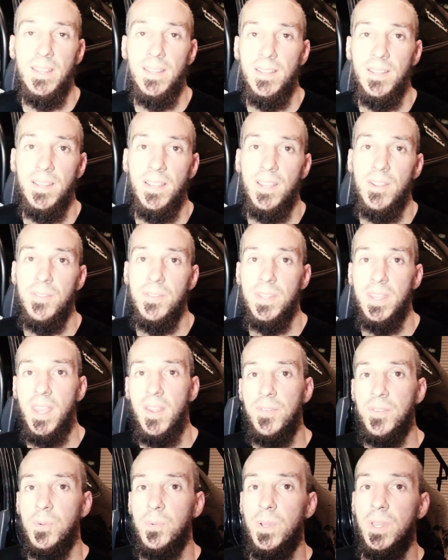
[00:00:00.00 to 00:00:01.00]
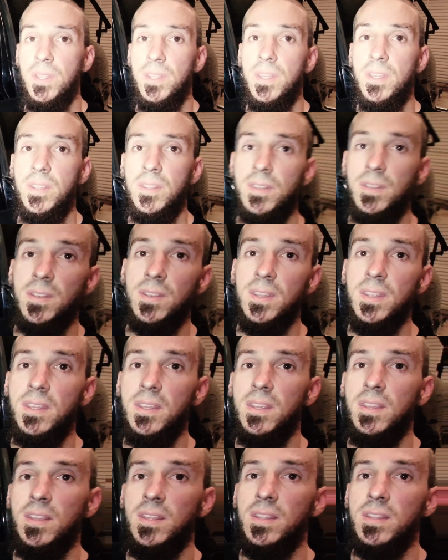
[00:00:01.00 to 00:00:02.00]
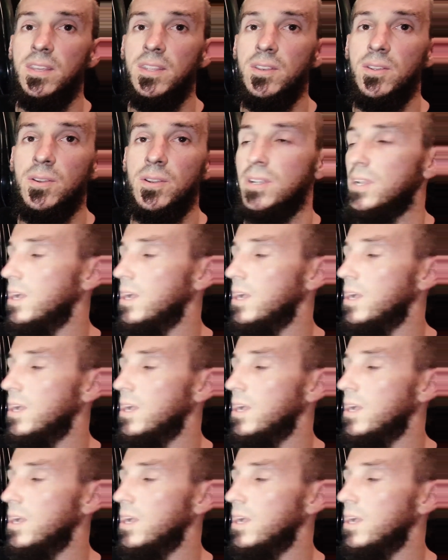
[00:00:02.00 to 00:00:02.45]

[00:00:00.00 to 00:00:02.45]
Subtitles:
I only have to weld in, you know,